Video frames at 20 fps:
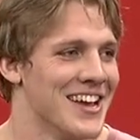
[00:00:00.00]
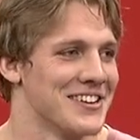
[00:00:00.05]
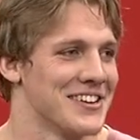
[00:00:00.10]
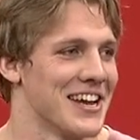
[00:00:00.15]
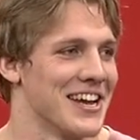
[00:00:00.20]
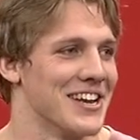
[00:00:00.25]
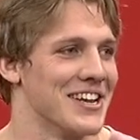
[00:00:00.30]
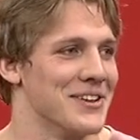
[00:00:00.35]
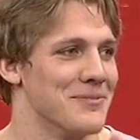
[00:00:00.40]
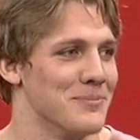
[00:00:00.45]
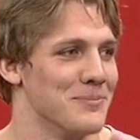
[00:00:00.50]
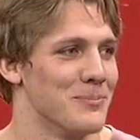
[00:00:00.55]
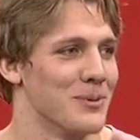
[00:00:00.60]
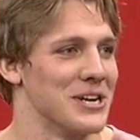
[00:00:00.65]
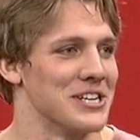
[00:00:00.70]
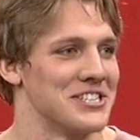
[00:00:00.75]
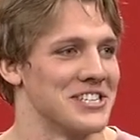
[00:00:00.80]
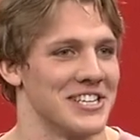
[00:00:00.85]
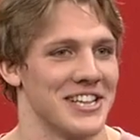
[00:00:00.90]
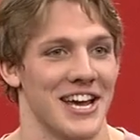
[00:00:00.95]
kind of
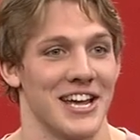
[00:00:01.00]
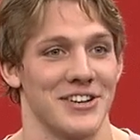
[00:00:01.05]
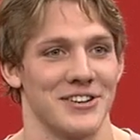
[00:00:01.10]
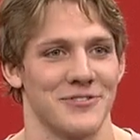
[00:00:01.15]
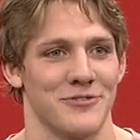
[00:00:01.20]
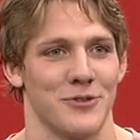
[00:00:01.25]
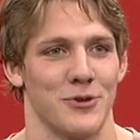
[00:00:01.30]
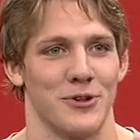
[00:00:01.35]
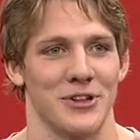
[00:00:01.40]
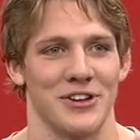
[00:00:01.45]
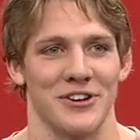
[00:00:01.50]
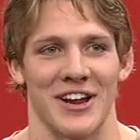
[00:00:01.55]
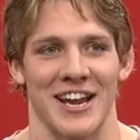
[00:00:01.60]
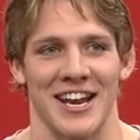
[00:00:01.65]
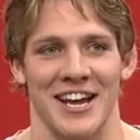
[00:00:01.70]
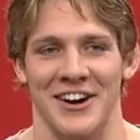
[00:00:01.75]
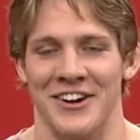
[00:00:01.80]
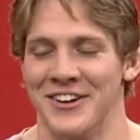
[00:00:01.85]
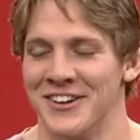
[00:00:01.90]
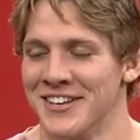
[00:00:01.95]
embracing that fully right
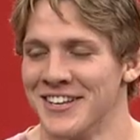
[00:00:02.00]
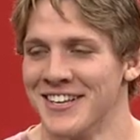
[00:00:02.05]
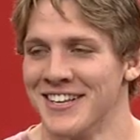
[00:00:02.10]
now.